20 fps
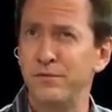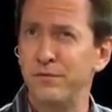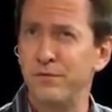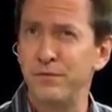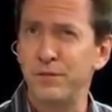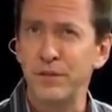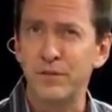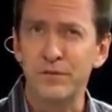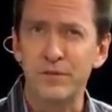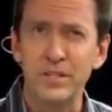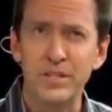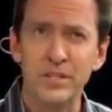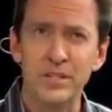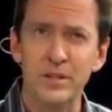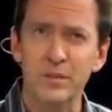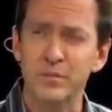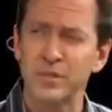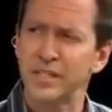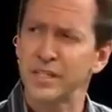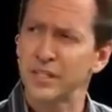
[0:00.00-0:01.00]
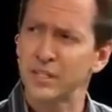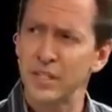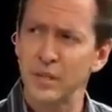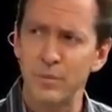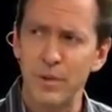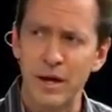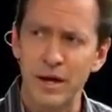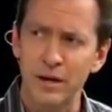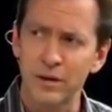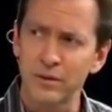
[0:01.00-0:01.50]
60
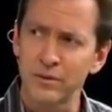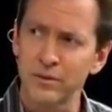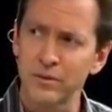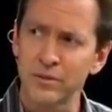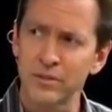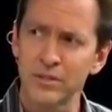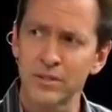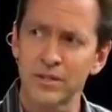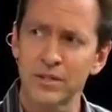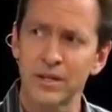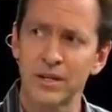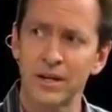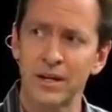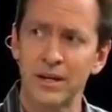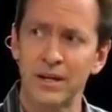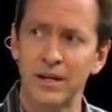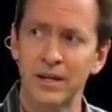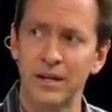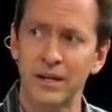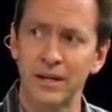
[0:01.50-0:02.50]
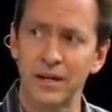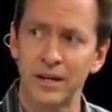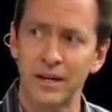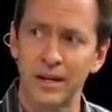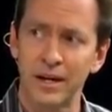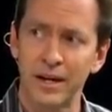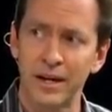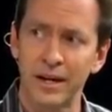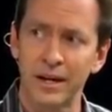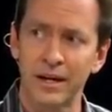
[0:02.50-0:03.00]
pounds,
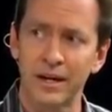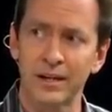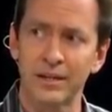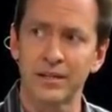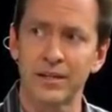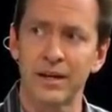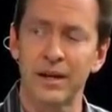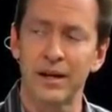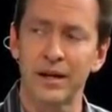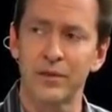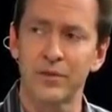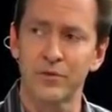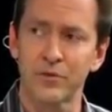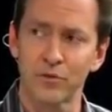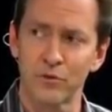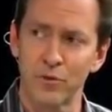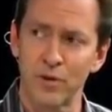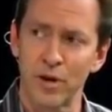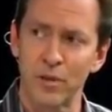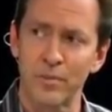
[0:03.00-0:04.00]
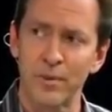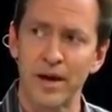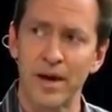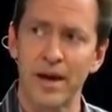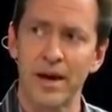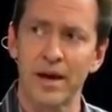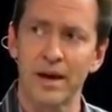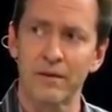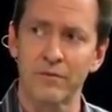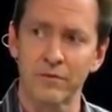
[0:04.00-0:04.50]
and I threw up
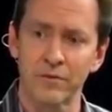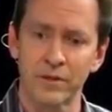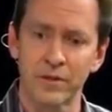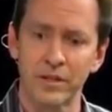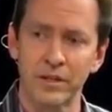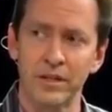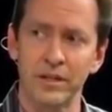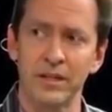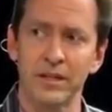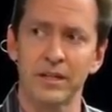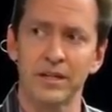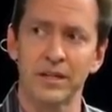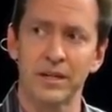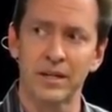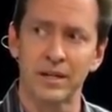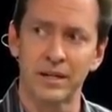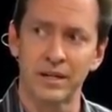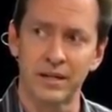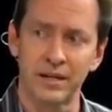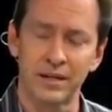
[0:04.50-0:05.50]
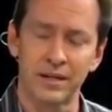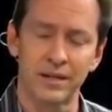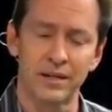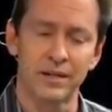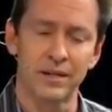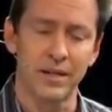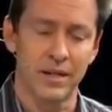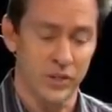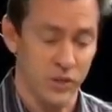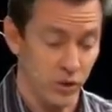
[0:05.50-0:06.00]

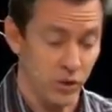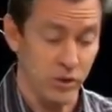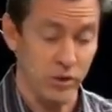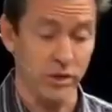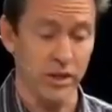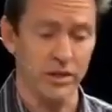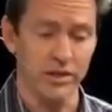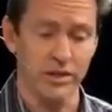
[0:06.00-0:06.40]
I started like